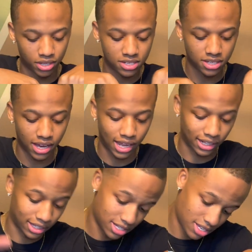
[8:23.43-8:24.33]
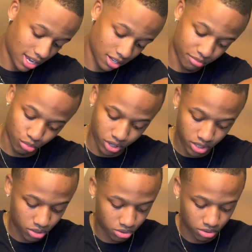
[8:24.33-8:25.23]
inside. Like inside look
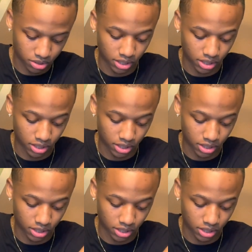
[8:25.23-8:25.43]
brand new.